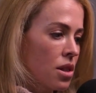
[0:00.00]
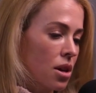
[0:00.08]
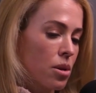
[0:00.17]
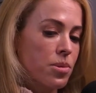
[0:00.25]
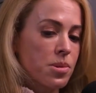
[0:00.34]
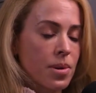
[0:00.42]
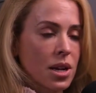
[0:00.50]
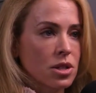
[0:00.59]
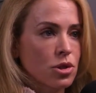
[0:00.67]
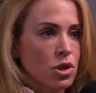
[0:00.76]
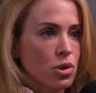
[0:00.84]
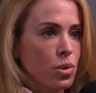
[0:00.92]
the community
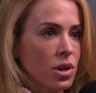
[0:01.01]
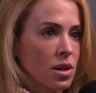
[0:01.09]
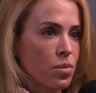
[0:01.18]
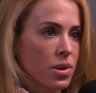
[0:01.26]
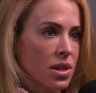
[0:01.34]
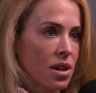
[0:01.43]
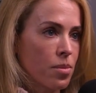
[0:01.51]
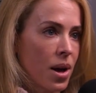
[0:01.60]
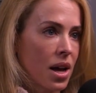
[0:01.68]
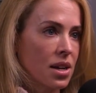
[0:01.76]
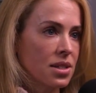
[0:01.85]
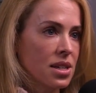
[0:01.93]
managers working with the
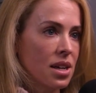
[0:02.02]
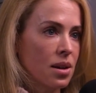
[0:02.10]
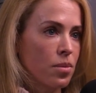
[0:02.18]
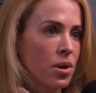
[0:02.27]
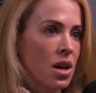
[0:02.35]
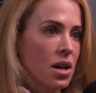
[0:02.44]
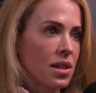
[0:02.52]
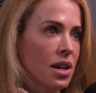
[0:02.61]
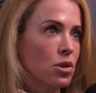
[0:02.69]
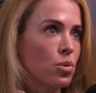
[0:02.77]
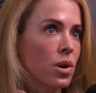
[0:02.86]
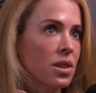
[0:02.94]
Cabana team. That
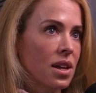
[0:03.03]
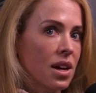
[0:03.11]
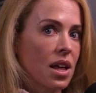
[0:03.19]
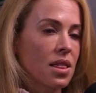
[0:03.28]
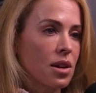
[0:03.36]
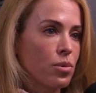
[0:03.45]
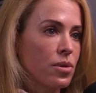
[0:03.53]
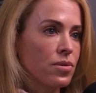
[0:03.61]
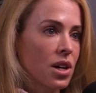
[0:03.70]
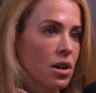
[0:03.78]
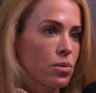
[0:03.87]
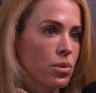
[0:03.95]
is one thing I think we've
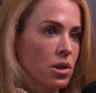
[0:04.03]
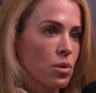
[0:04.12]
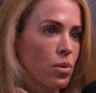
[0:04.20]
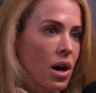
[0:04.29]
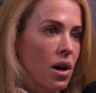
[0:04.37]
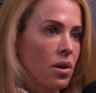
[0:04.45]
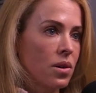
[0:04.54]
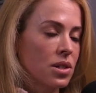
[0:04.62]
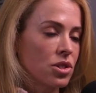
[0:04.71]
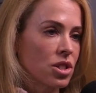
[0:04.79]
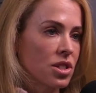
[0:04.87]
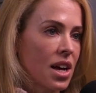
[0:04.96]
done really well
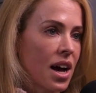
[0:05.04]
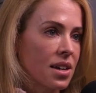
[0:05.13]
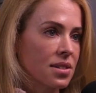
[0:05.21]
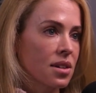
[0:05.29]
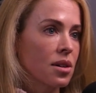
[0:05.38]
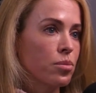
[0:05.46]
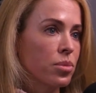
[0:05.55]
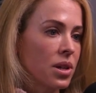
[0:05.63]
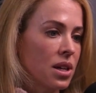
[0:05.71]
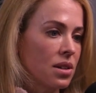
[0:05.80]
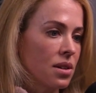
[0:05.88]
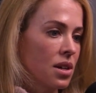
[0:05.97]
is just as a
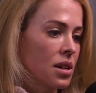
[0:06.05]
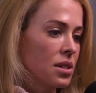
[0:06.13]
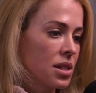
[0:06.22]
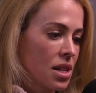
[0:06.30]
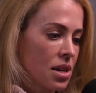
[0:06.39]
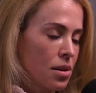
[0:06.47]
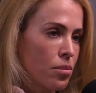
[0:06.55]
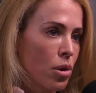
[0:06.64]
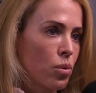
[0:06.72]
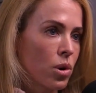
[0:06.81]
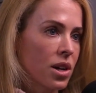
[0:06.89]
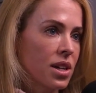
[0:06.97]
complete team
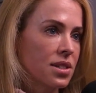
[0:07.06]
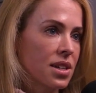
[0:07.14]
working